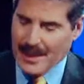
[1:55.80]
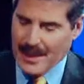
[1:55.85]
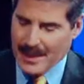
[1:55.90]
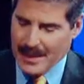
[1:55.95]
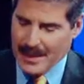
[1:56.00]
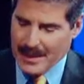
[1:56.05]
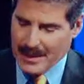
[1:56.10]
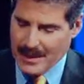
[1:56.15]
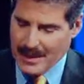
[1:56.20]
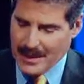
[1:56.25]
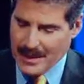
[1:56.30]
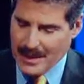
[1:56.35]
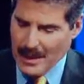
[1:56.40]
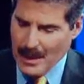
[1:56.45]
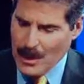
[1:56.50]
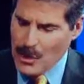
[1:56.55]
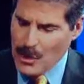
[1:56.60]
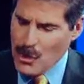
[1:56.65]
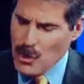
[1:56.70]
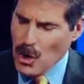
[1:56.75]
kids.
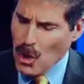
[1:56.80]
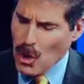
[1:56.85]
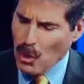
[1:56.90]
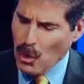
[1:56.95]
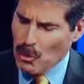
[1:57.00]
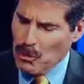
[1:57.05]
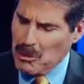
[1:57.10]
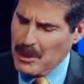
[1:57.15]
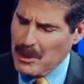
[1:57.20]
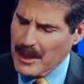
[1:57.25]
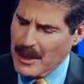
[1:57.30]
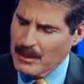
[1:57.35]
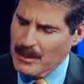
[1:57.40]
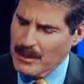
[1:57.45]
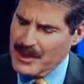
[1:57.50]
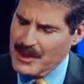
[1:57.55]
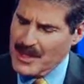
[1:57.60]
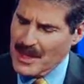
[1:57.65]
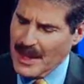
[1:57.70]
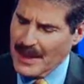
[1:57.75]
No credible
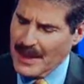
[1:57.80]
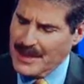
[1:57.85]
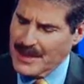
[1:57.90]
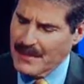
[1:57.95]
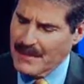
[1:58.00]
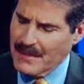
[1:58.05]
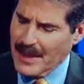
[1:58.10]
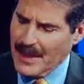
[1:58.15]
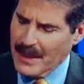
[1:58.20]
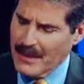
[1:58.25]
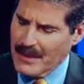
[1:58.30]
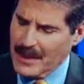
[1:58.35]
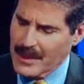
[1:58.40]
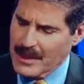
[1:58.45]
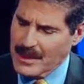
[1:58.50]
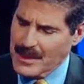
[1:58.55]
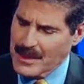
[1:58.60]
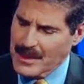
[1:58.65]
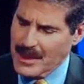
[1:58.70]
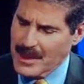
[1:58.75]
scientific
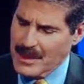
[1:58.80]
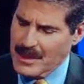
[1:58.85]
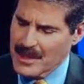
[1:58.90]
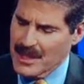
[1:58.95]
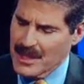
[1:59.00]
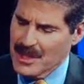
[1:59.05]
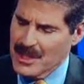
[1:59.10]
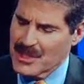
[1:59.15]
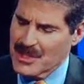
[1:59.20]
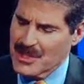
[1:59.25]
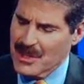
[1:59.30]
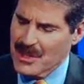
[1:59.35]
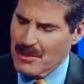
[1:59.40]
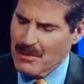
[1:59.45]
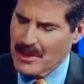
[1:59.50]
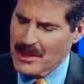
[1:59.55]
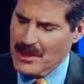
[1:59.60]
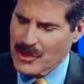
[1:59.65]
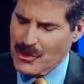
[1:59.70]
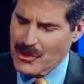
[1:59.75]
evidence says
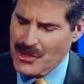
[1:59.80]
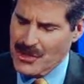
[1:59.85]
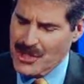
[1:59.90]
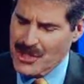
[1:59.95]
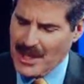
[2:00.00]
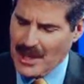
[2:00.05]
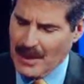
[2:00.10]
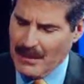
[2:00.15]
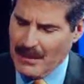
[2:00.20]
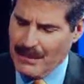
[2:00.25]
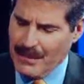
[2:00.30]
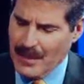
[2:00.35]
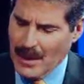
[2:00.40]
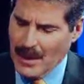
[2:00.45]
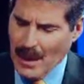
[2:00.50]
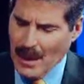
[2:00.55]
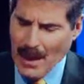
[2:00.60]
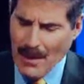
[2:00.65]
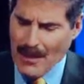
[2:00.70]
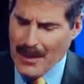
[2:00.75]
e-cigarettes are safe.
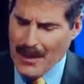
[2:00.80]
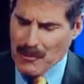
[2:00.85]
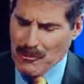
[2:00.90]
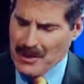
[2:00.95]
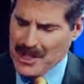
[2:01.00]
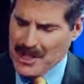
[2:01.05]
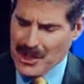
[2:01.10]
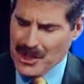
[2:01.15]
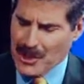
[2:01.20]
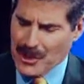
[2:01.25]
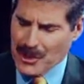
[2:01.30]
They risk